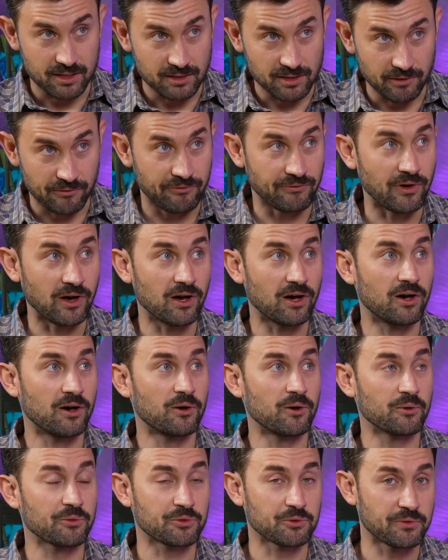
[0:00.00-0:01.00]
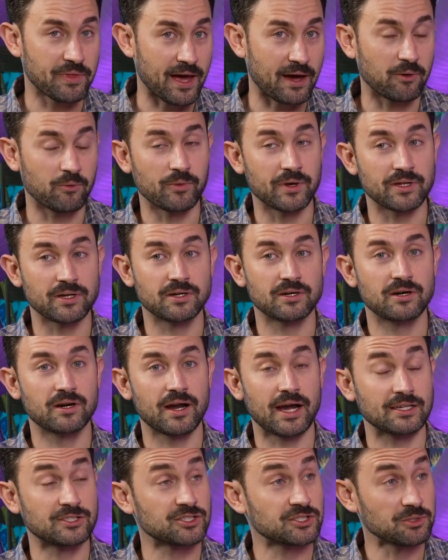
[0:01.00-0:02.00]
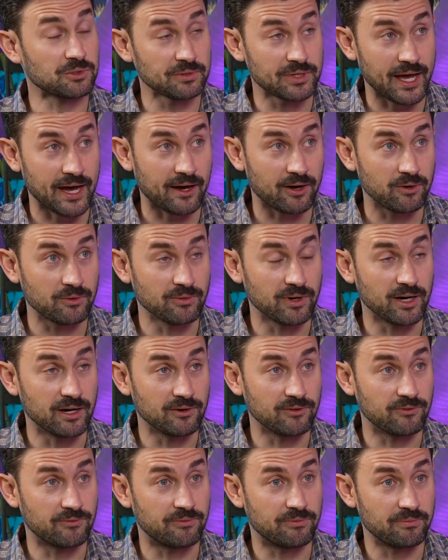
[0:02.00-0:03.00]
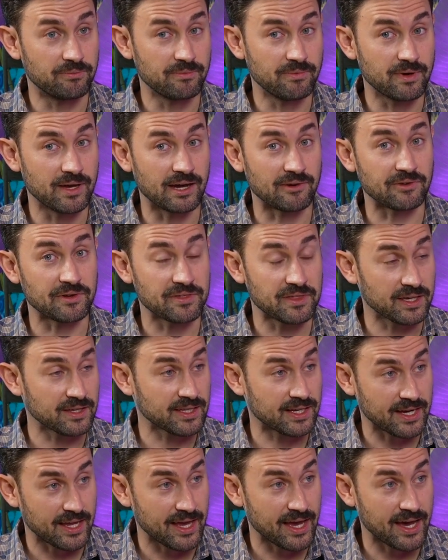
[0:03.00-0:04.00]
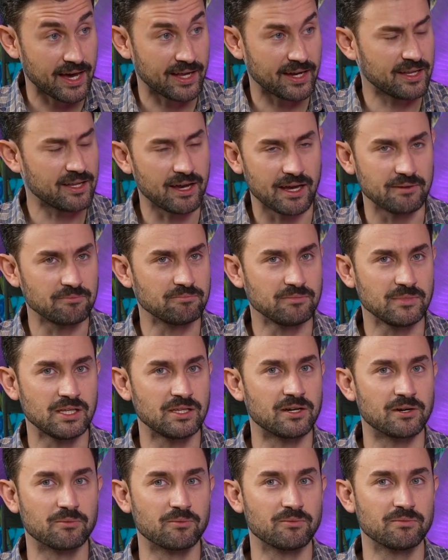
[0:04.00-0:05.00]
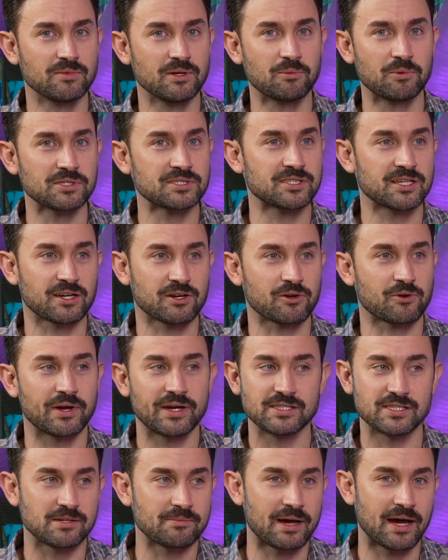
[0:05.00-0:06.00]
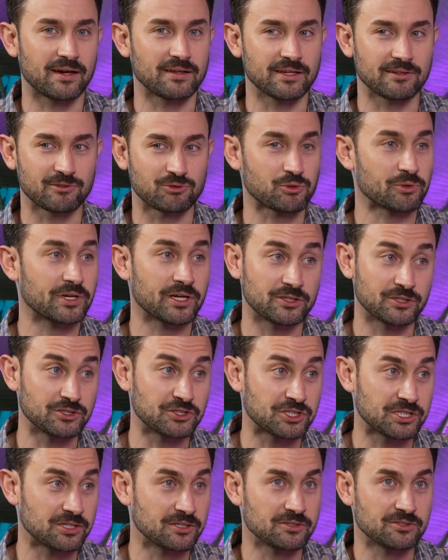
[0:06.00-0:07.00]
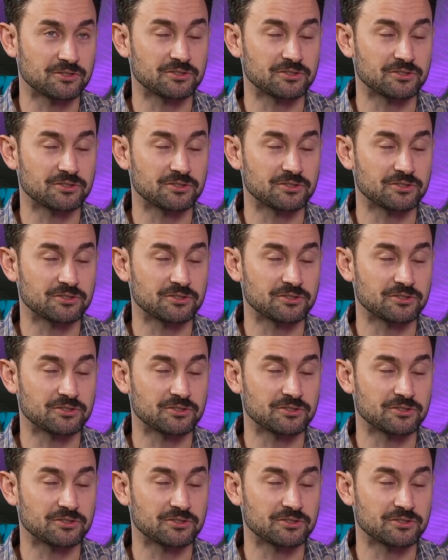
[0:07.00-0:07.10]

the fall through that winter, I sold out of everything that I had. It wasn't a crazy amount, like 300 shirts or